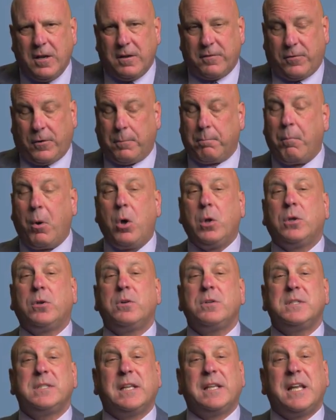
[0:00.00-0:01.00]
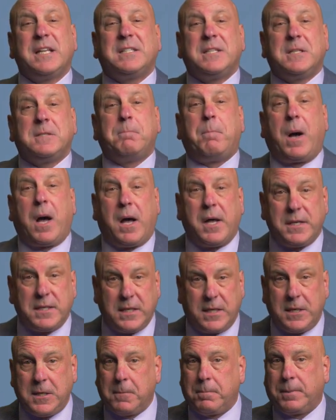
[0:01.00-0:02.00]
for molars unless it's
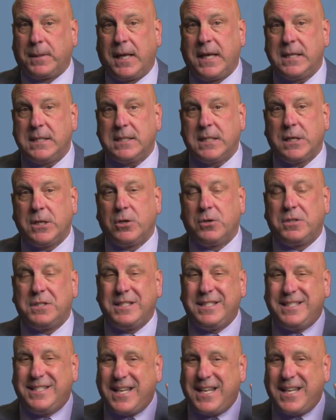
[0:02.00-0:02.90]
bonded into place and you're